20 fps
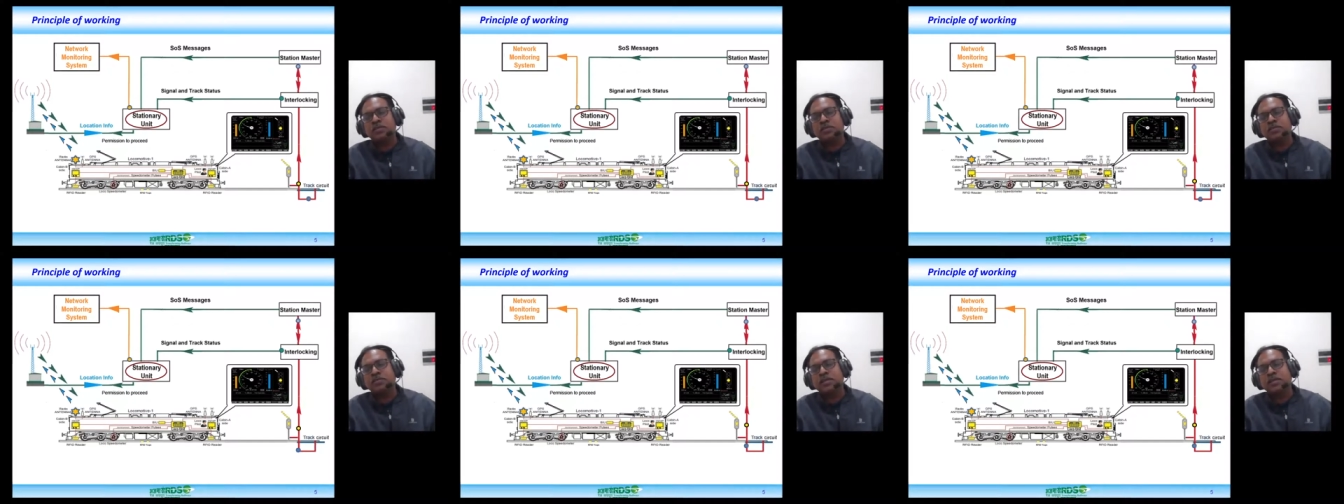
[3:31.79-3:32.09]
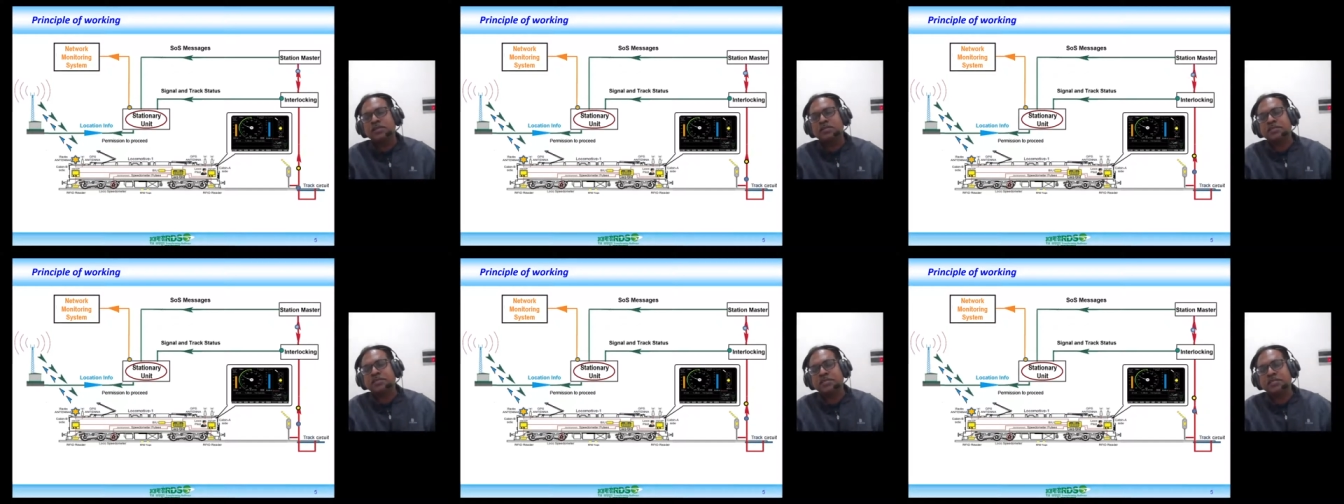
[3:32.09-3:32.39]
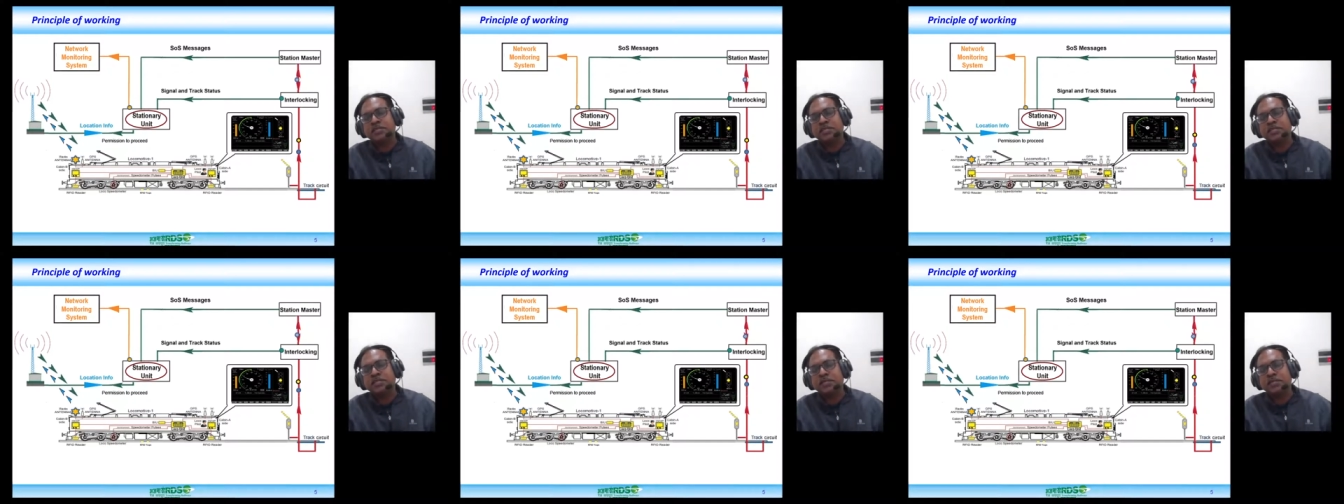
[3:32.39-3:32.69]
the track
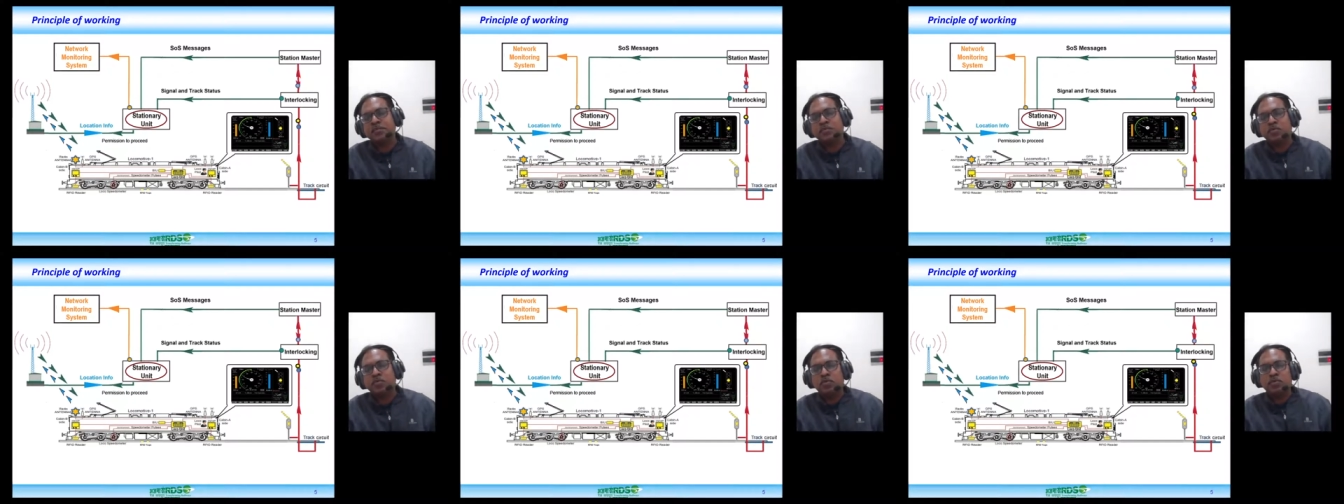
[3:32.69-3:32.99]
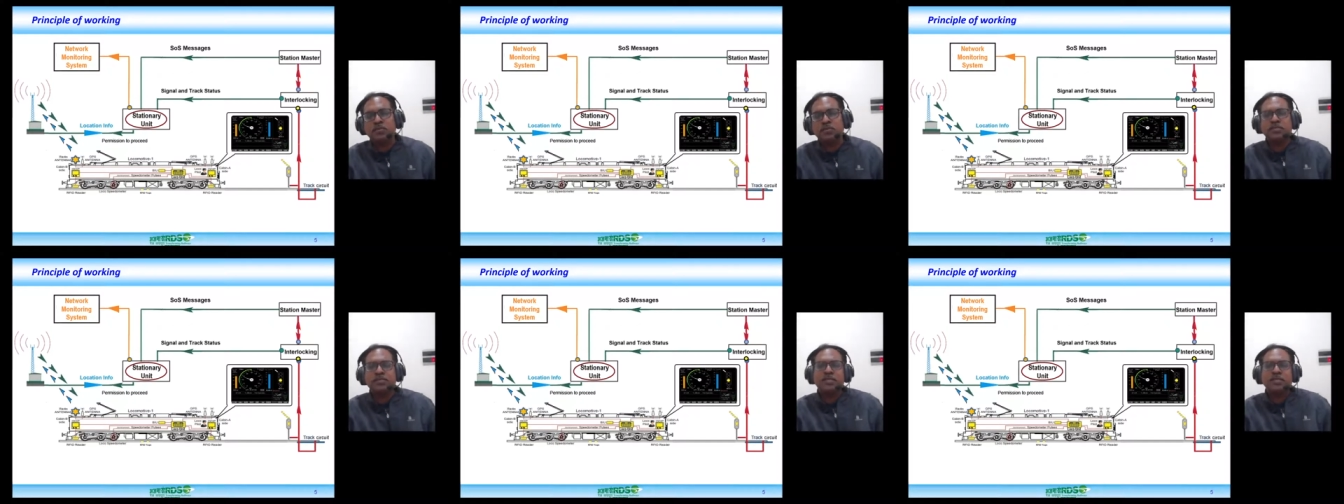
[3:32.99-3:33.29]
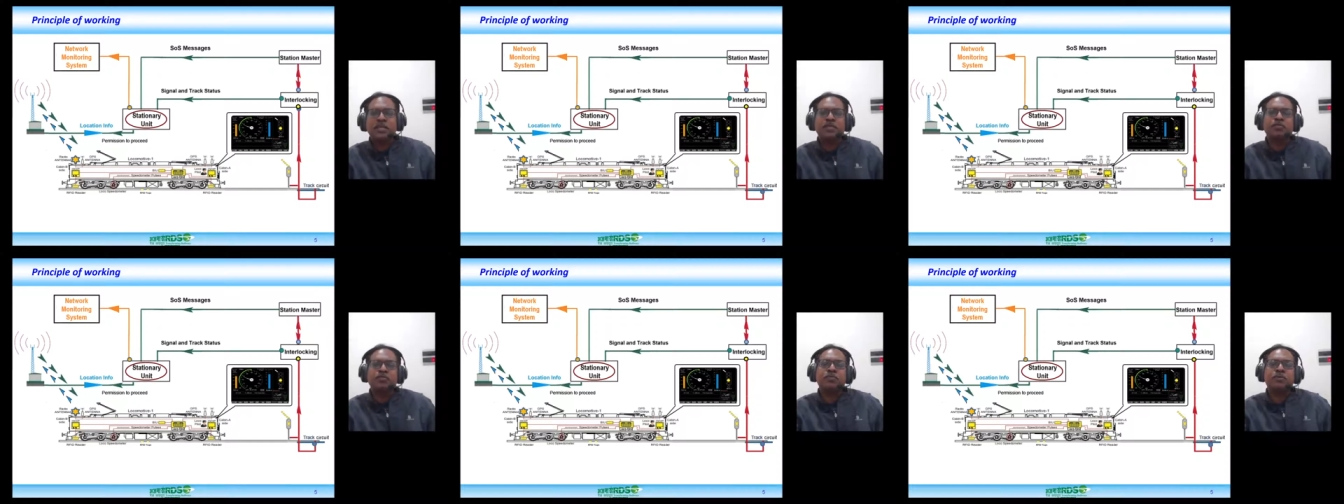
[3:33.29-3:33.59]
circuit and
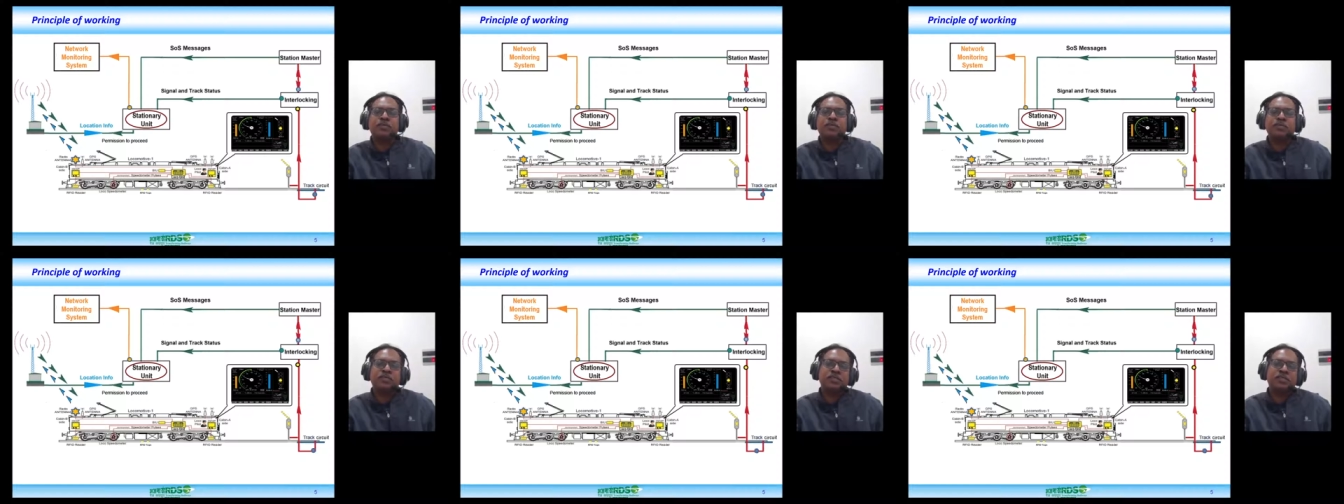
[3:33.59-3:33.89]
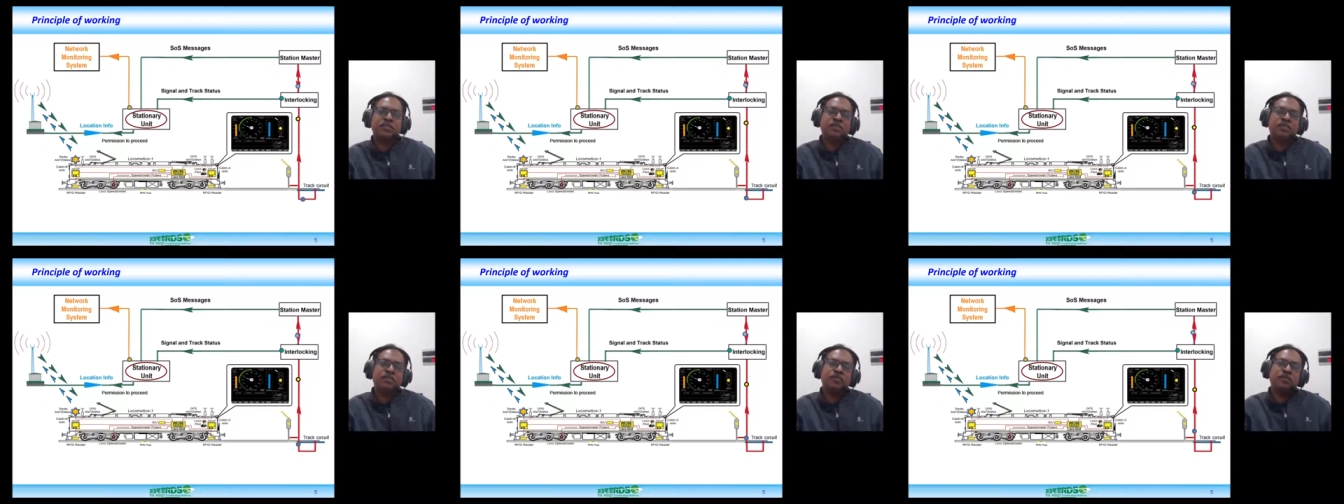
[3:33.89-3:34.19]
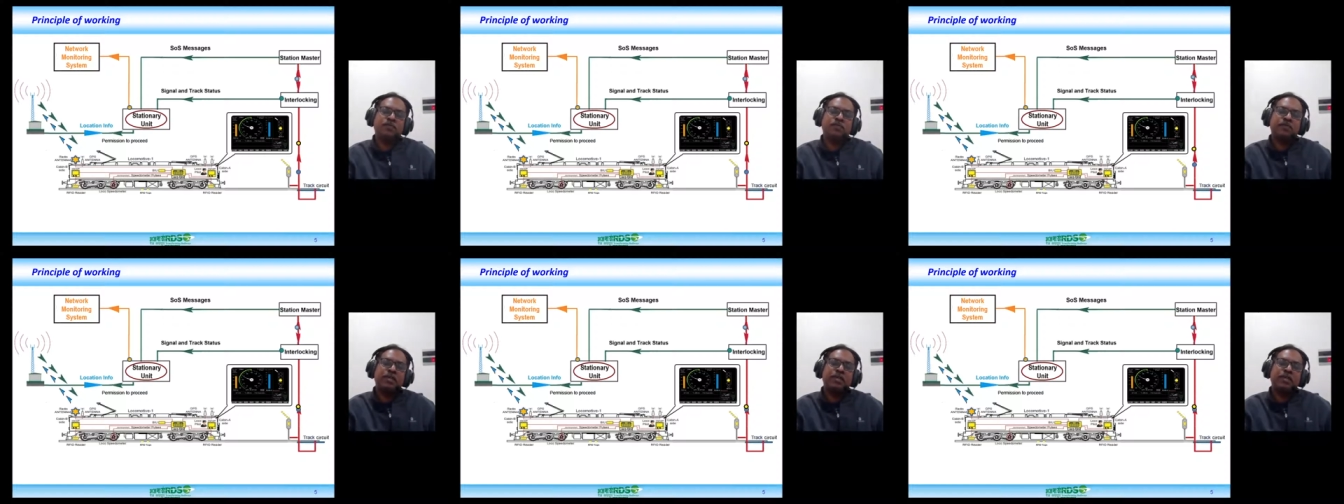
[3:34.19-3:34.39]
points occupancy